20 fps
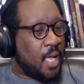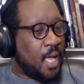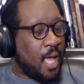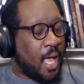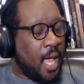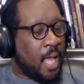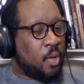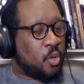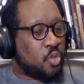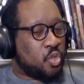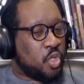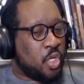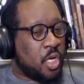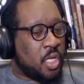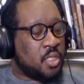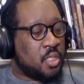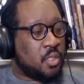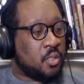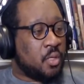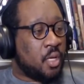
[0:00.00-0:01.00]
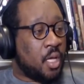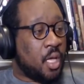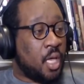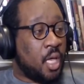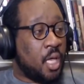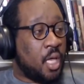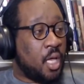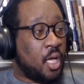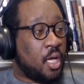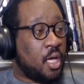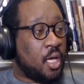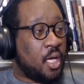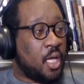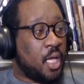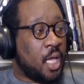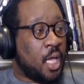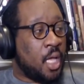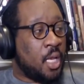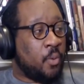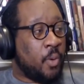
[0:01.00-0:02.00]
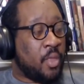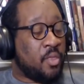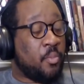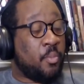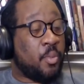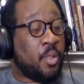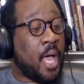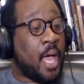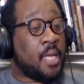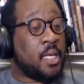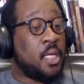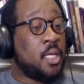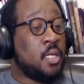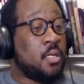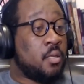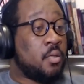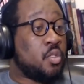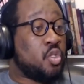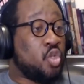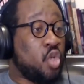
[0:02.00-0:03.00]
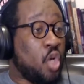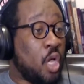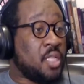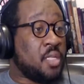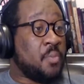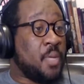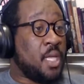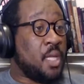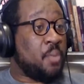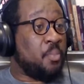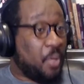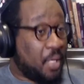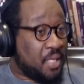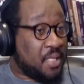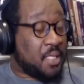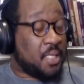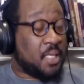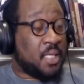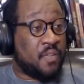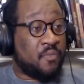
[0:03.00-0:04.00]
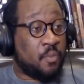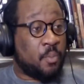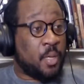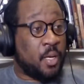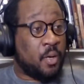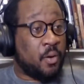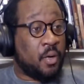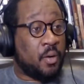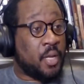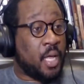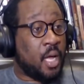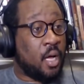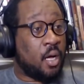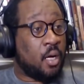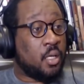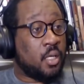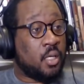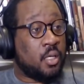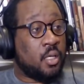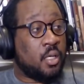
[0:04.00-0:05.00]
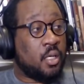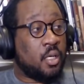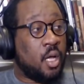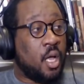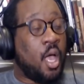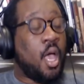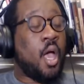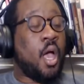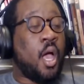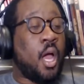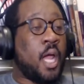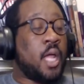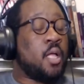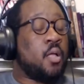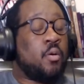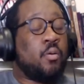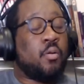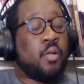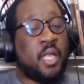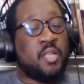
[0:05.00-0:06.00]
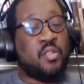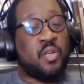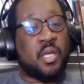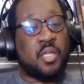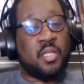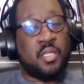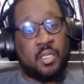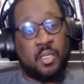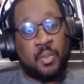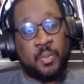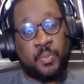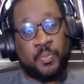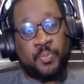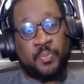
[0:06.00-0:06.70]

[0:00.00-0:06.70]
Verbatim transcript: I don't trust you. Hey, uh, anyway, the plot needs you to trust me implicitly from here on out. All right, cool. I trust you.